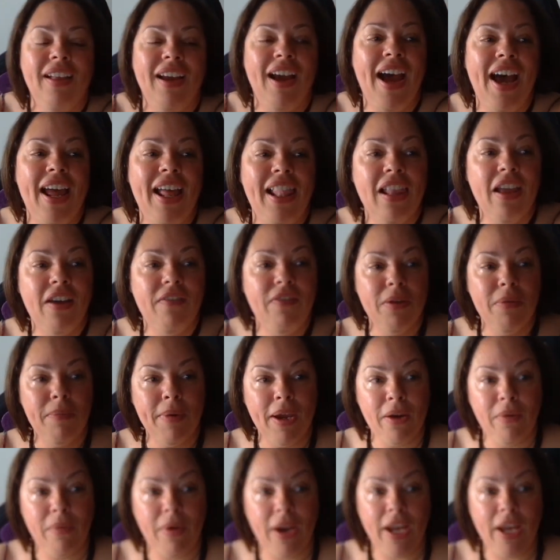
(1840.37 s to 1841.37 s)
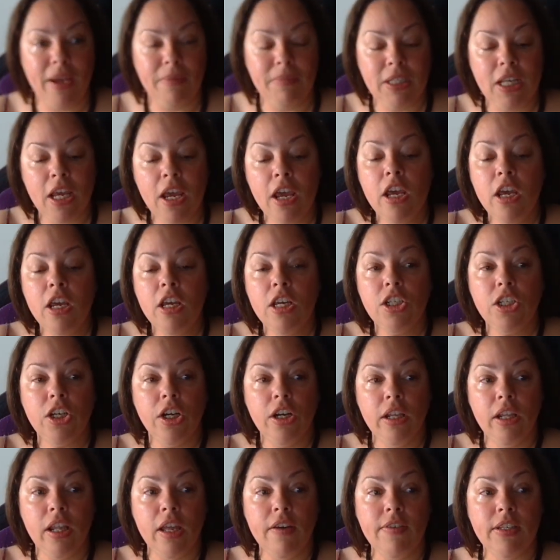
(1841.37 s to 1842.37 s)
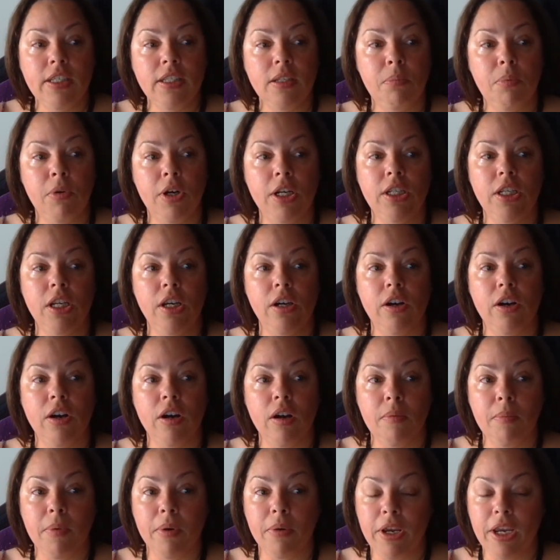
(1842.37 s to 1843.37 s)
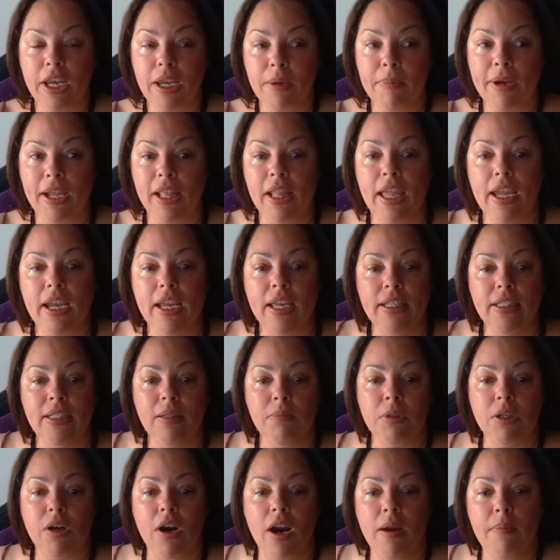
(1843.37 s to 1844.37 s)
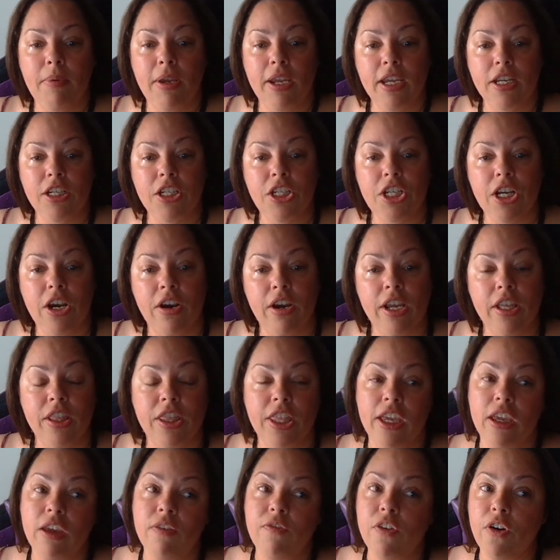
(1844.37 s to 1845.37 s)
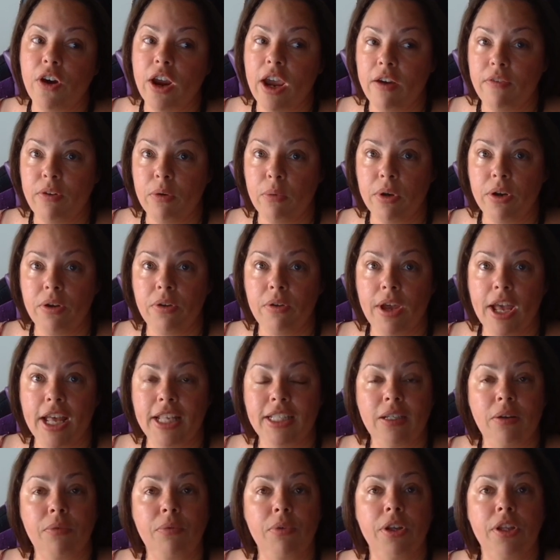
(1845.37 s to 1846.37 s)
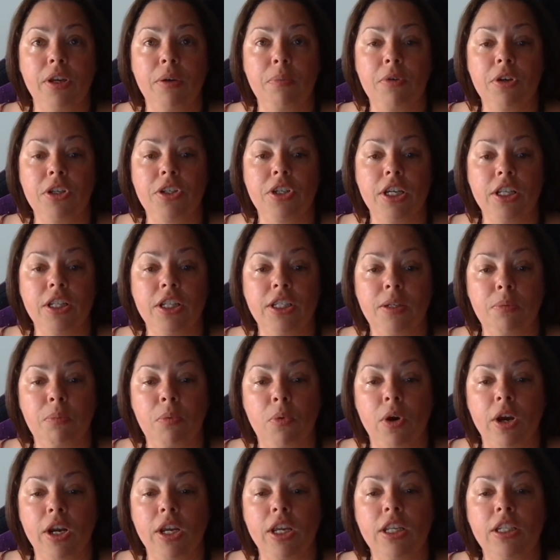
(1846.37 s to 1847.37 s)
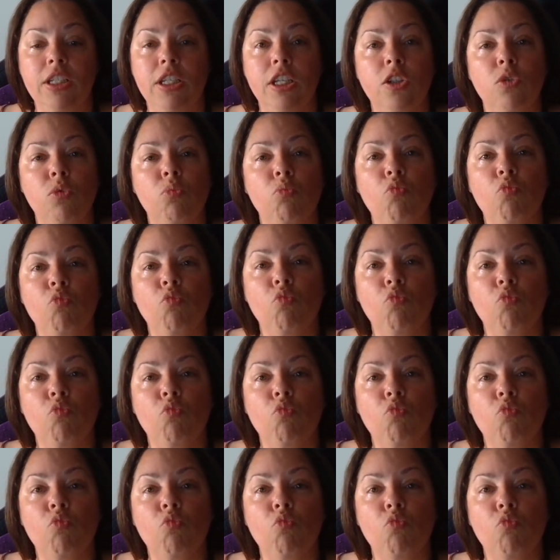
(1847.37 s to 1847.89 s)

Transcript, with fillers: I love you, my Rams. Show your love and support to your girl Marie by liking, subscribing, and sharing. And thank you for everyone who has. I really appreciate the support. Kisses.